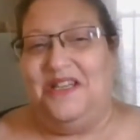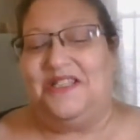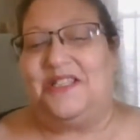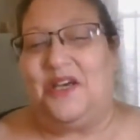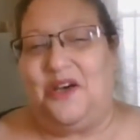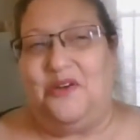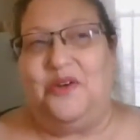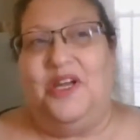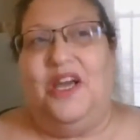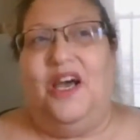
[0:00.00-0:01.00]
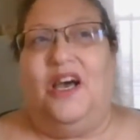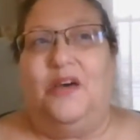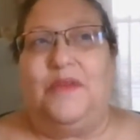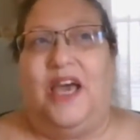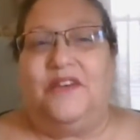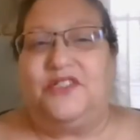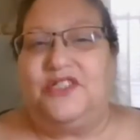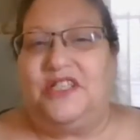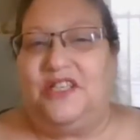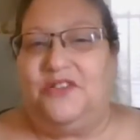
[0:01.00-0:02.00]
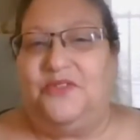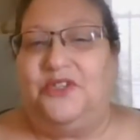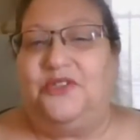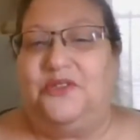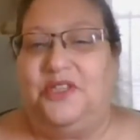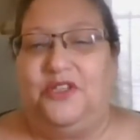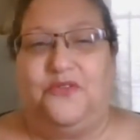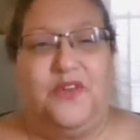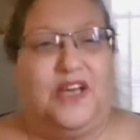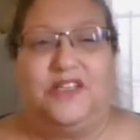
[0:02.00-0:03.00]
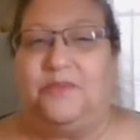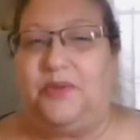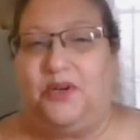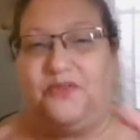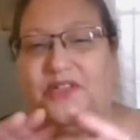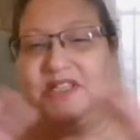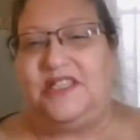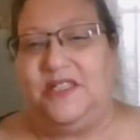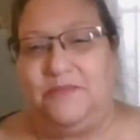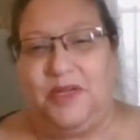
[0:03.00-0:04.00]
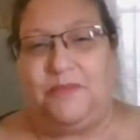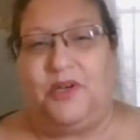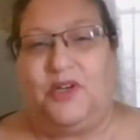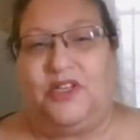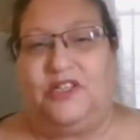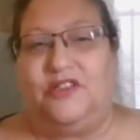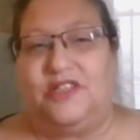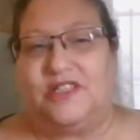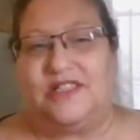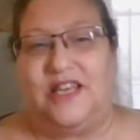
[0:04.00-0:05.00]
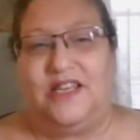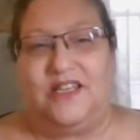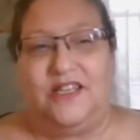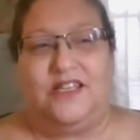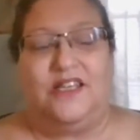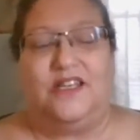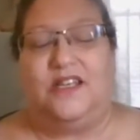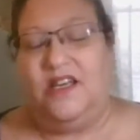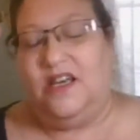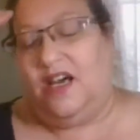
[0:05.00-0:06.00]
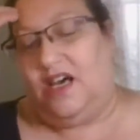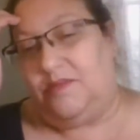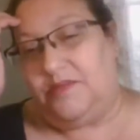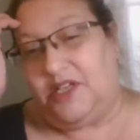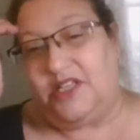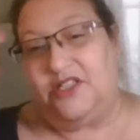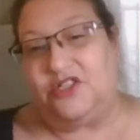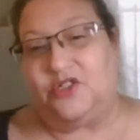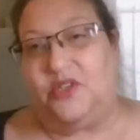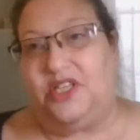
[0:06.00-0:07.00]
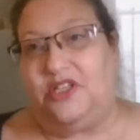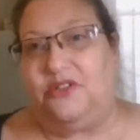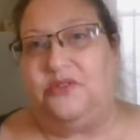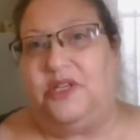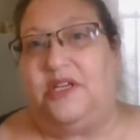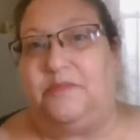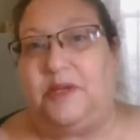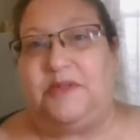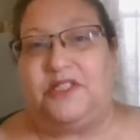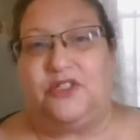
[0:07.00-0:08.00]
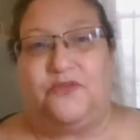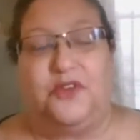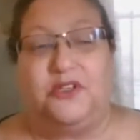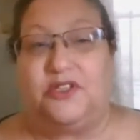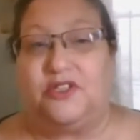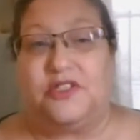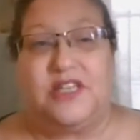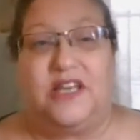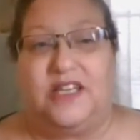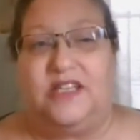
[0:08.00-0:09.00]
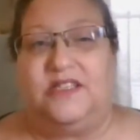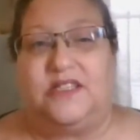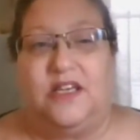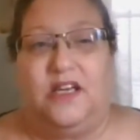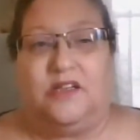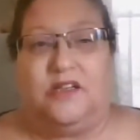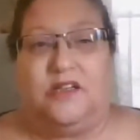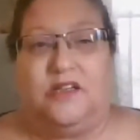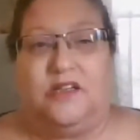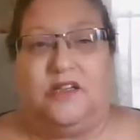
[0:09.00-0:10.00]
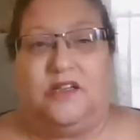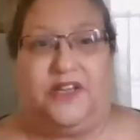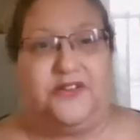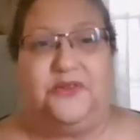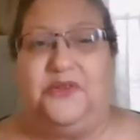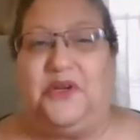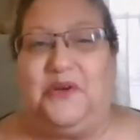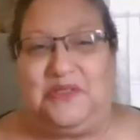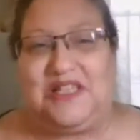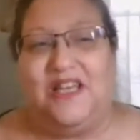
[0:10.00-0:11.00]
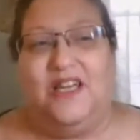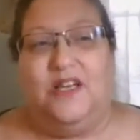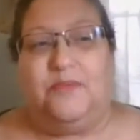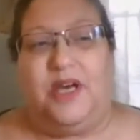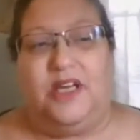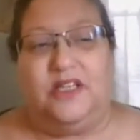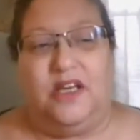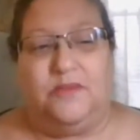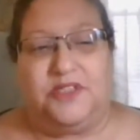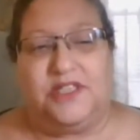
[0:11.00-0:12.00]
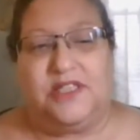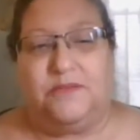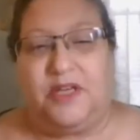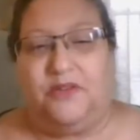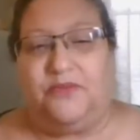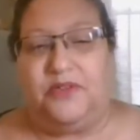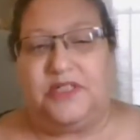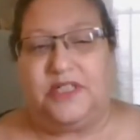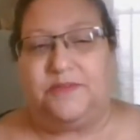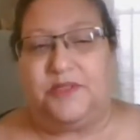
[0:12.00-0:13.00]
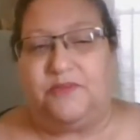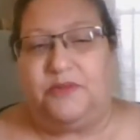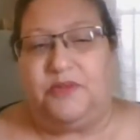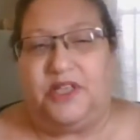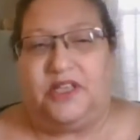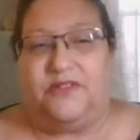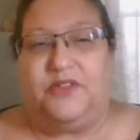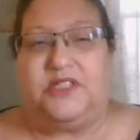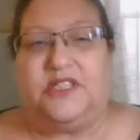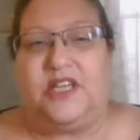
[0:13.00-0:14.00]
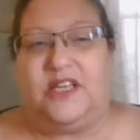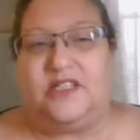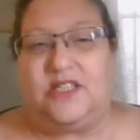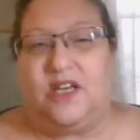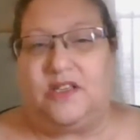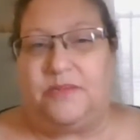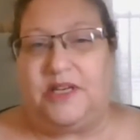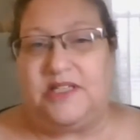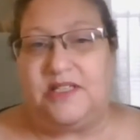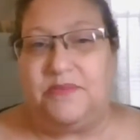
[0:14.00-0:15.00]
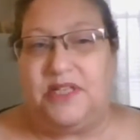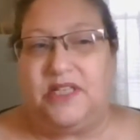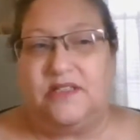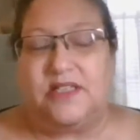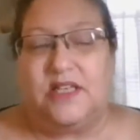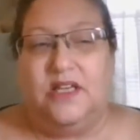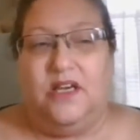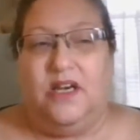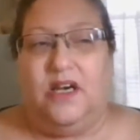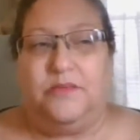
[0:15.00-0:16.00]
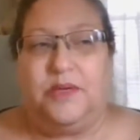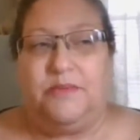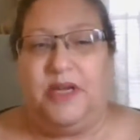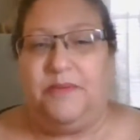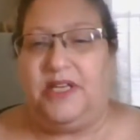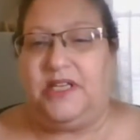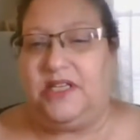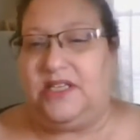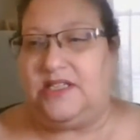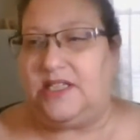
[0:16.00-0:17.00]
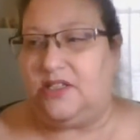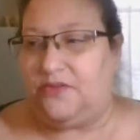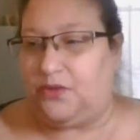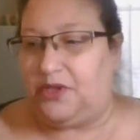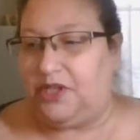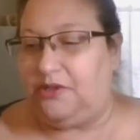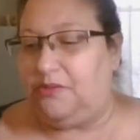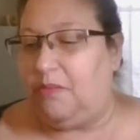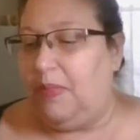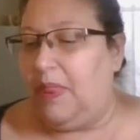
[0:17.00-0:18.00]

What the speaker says: So after the interview and you found the perfect team member and you're excited and they're going to join you, and maybe it's your first or second or fifth, who knows, but just some helpful tips we want to give you today and talk about some things that might make it easier for you.